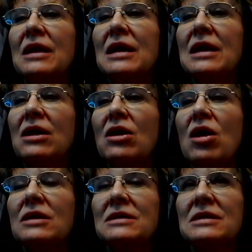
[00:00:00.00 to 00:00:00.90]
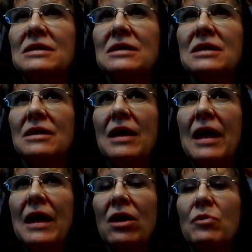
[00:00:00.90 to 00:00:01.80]
it causes
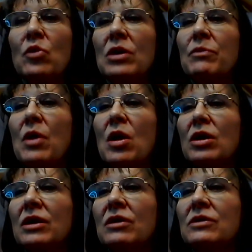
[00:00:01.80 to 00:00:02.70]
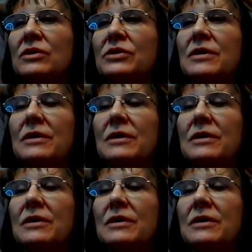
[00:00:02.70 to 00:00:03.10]
airborne particles